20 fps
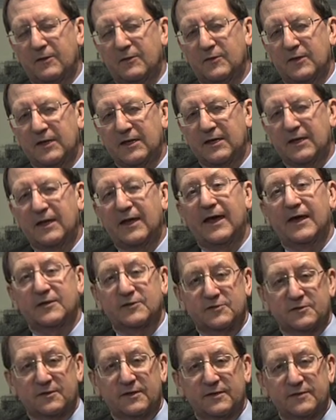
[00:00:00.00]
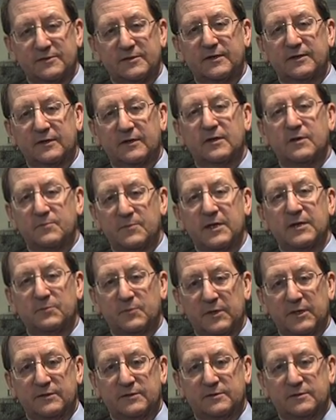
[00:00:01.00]
the excellence and
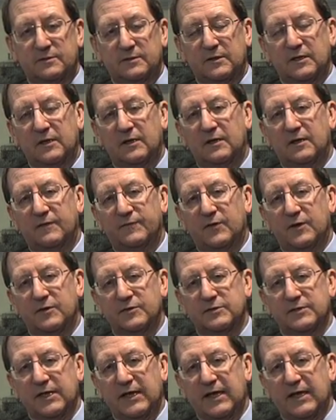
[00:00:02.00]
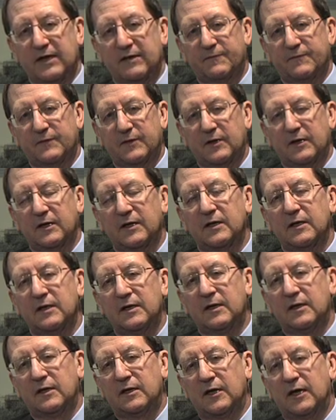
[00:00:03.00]
commitment uh, of our staff uh,
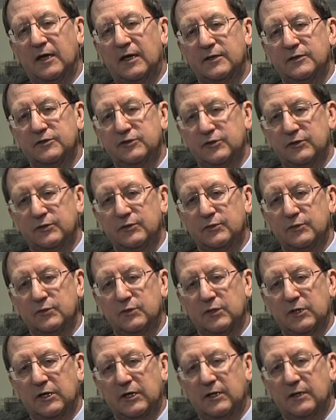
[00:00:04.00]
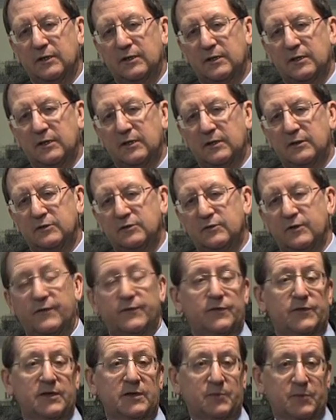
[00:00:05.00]
uh, to uh, do
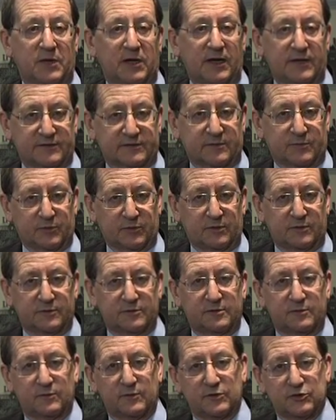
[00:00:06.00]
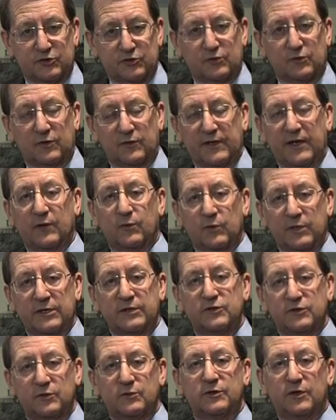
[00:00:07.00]
everything possible to ensure that we
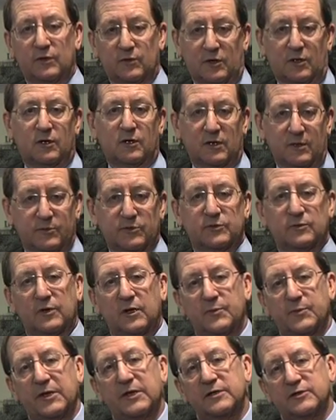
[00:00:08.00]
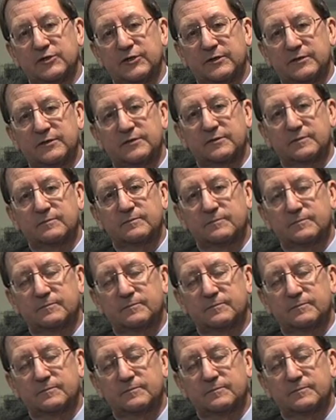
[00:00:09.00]
do no harm to our patients.